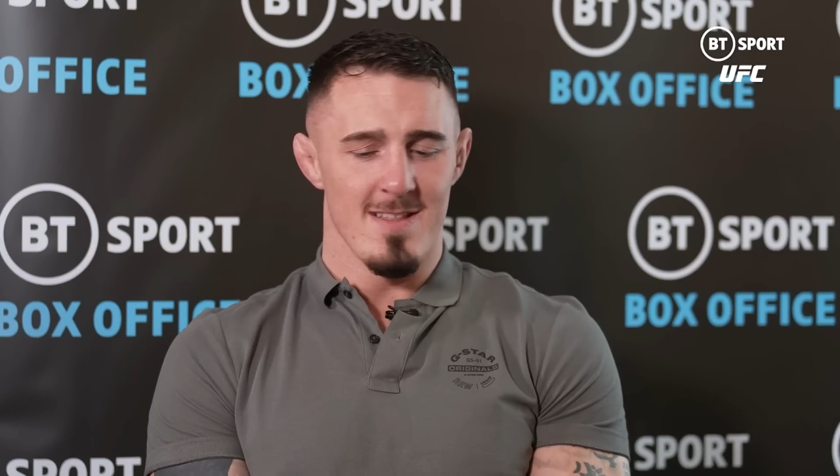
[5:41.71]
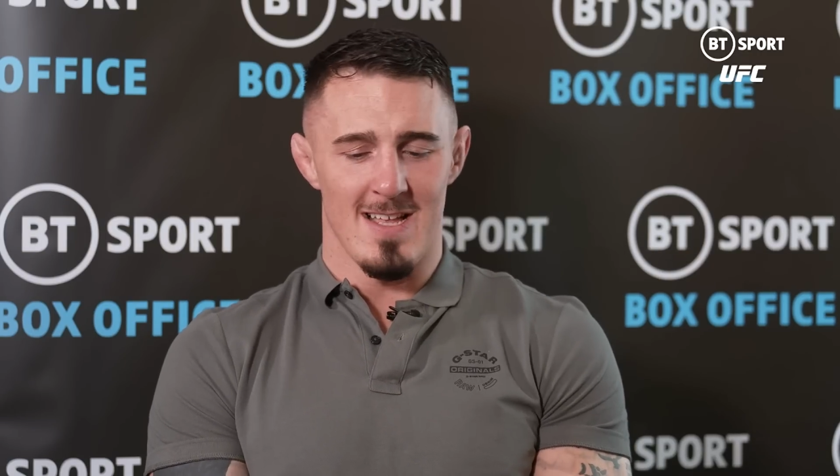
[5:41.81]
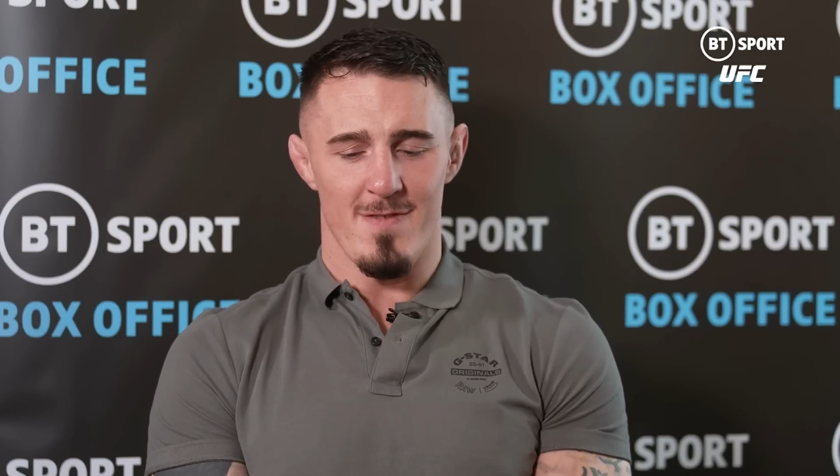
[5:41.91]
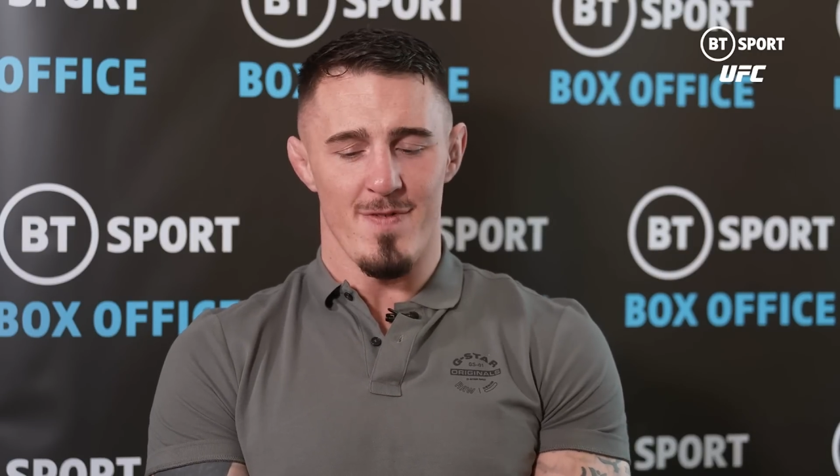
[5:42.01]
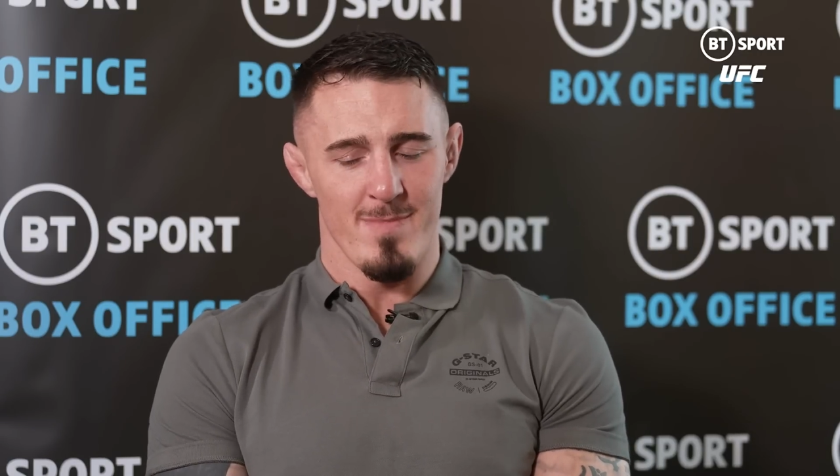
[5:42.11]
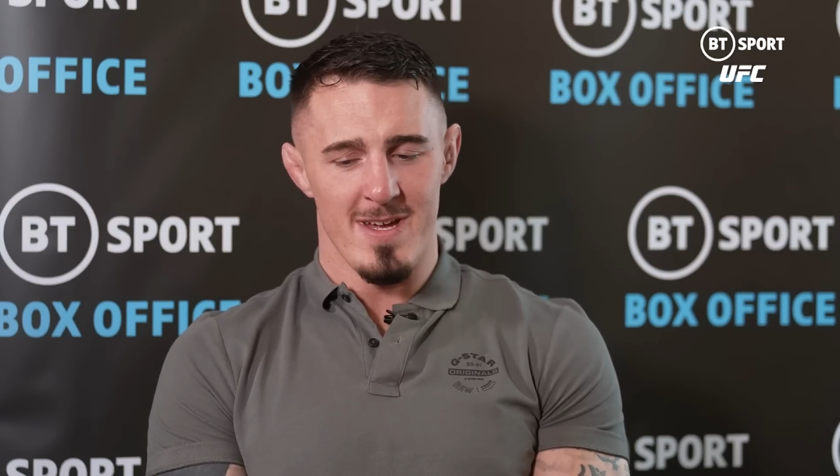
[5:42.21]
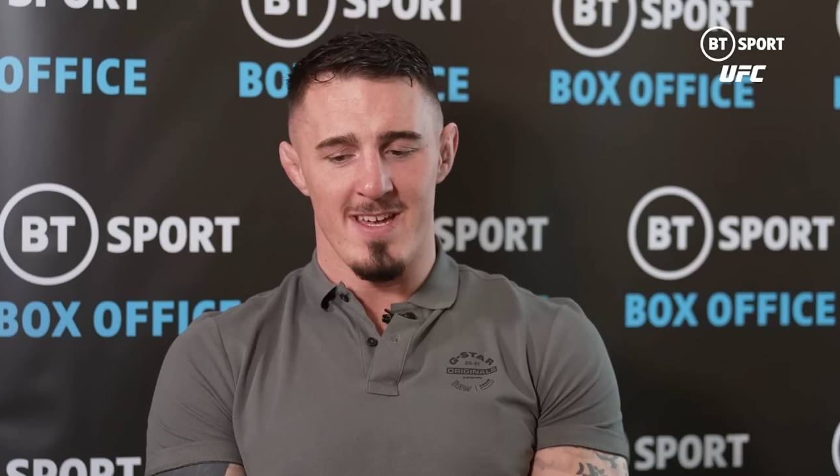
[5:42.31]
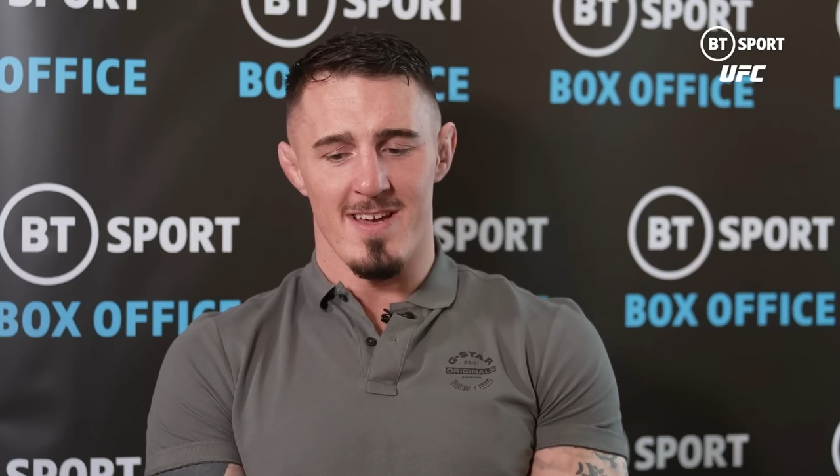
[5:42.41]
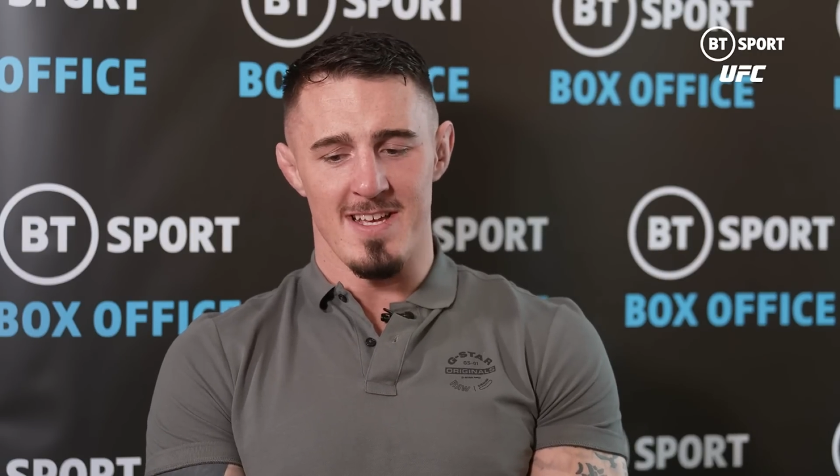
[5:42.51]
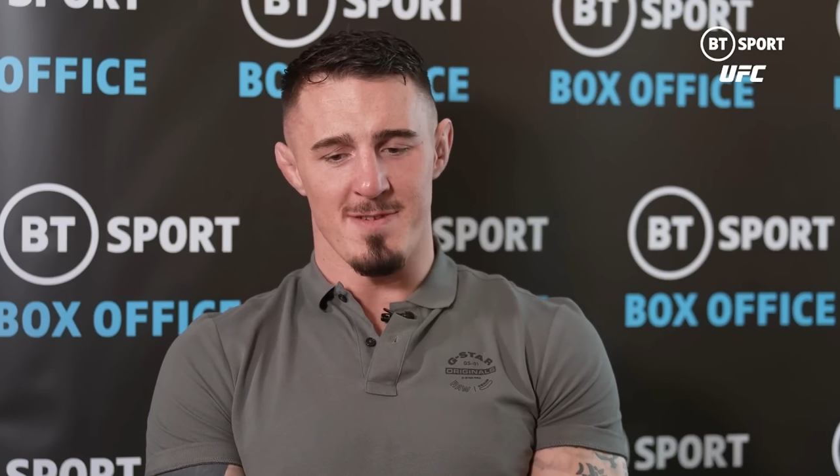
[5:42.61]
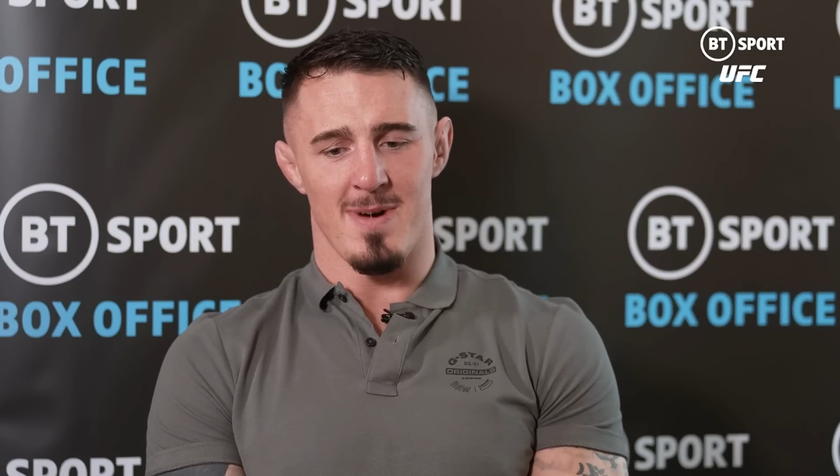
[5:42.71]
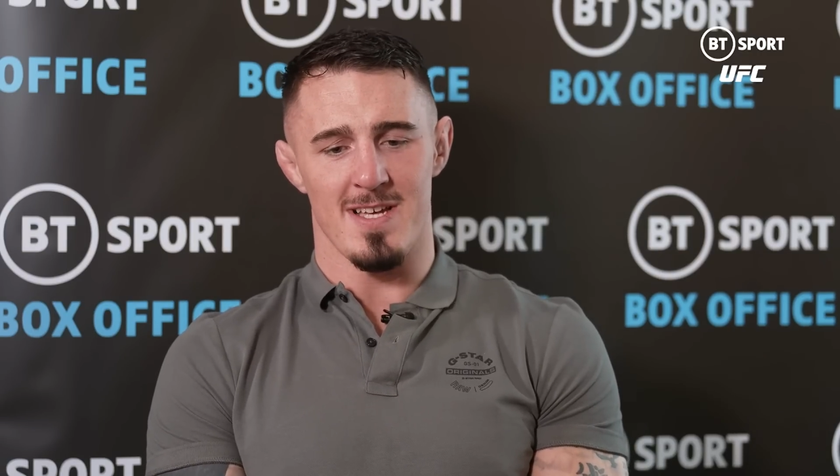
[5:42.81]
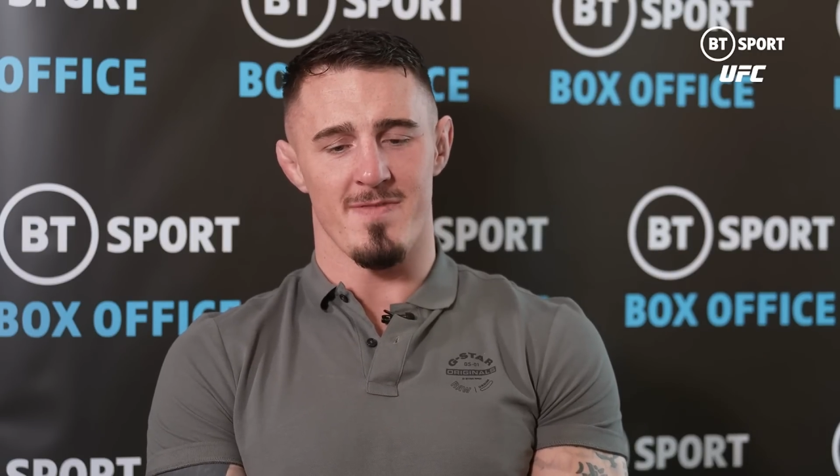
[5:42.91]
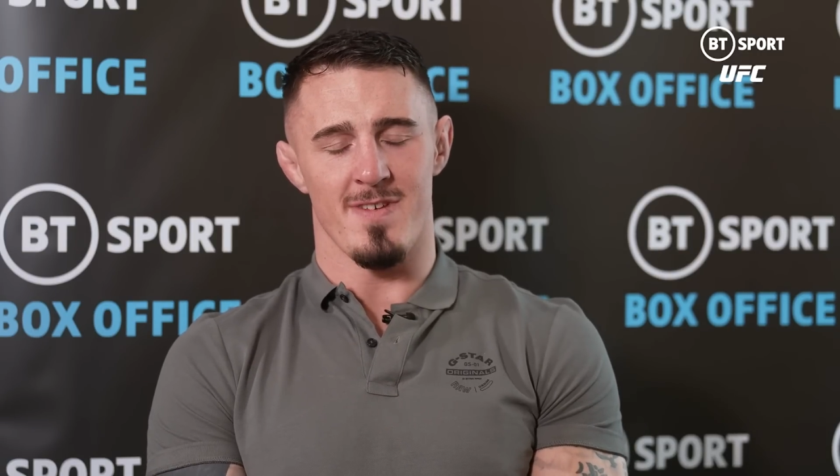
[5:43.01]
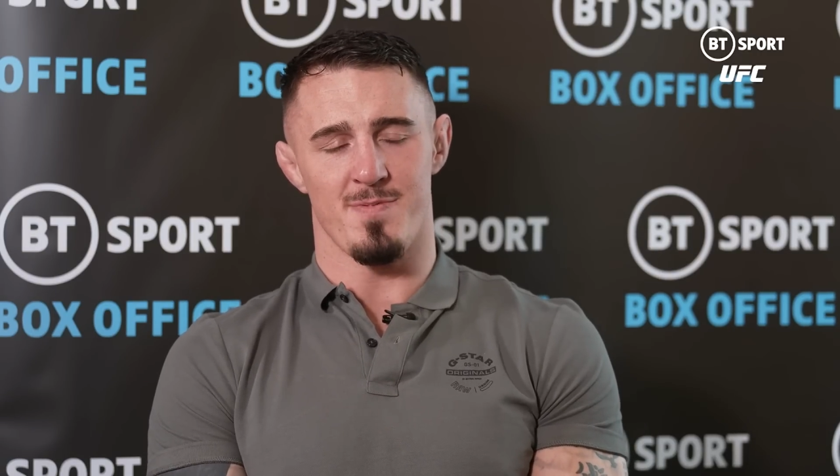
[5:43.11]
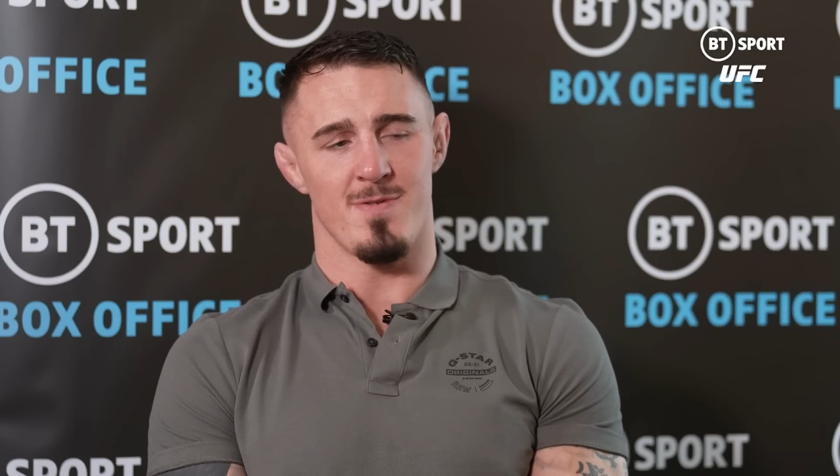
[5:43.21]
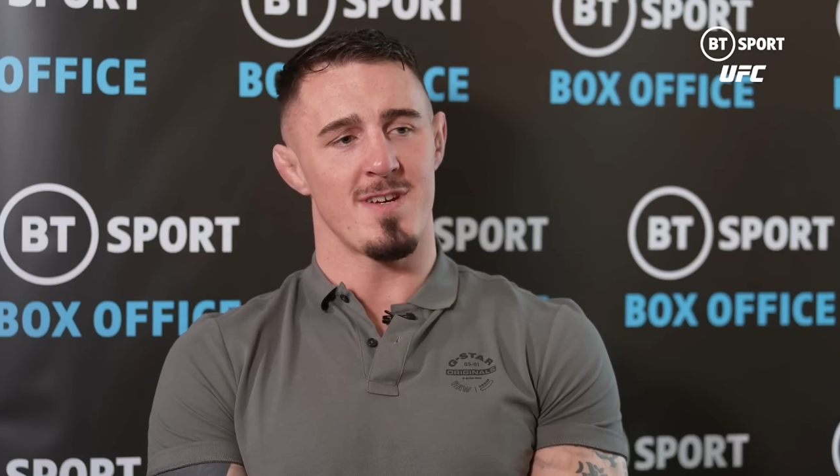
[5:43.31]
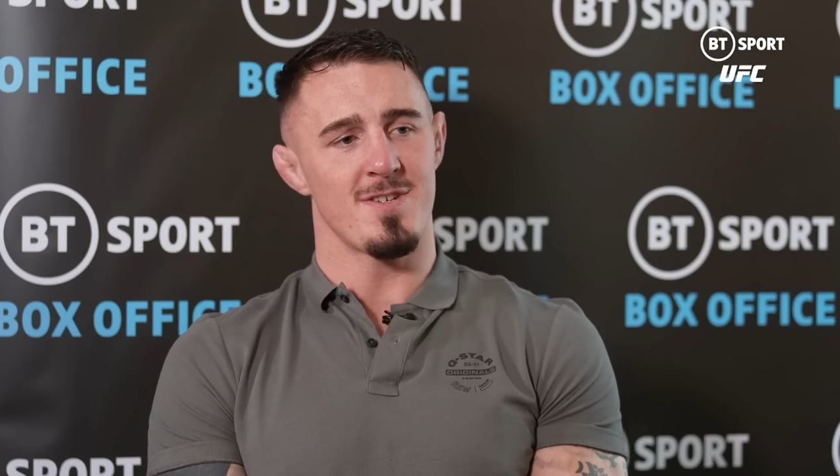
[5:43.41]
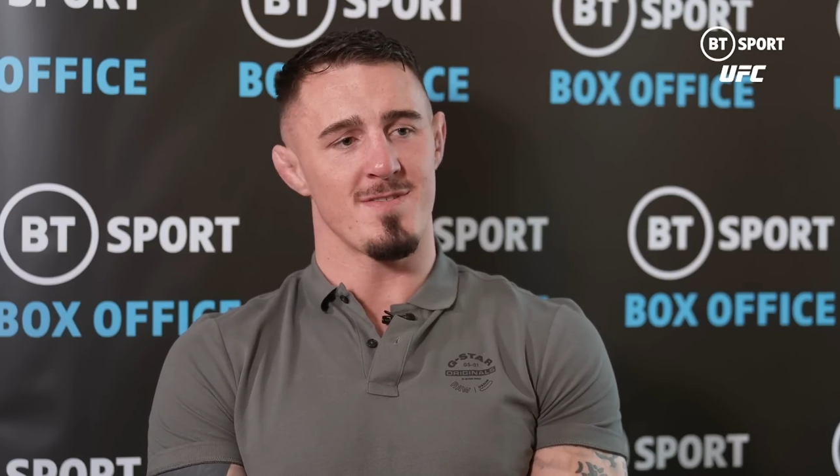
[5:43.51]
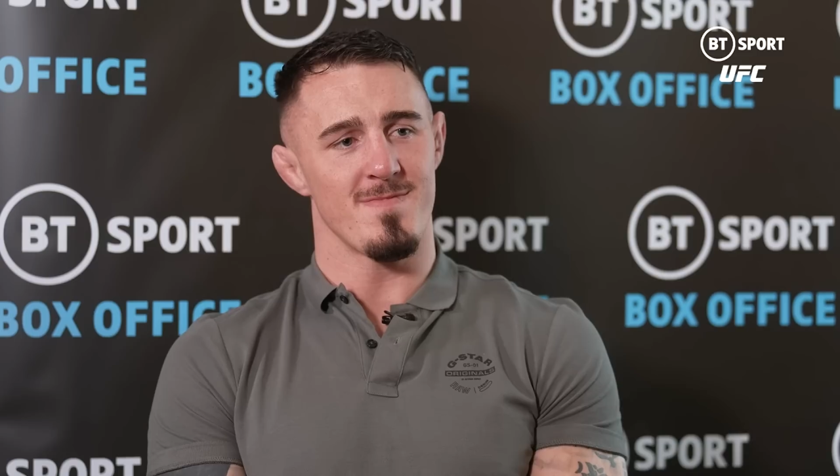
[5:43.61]
like for me, he's a massive
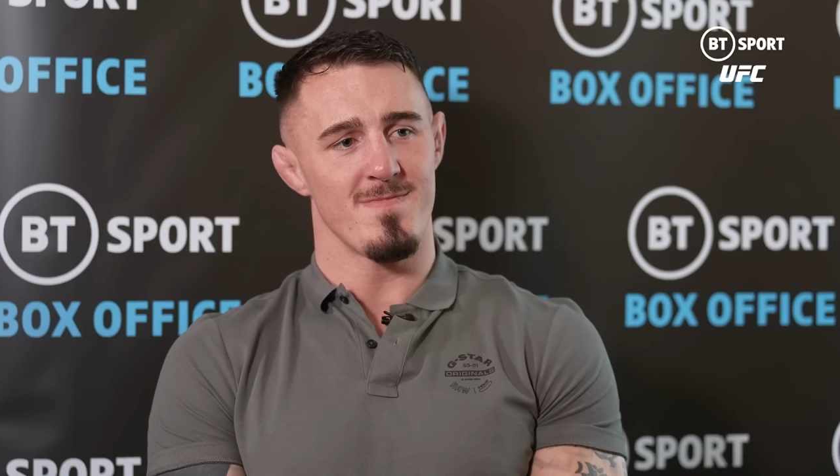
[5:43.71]
inspiration.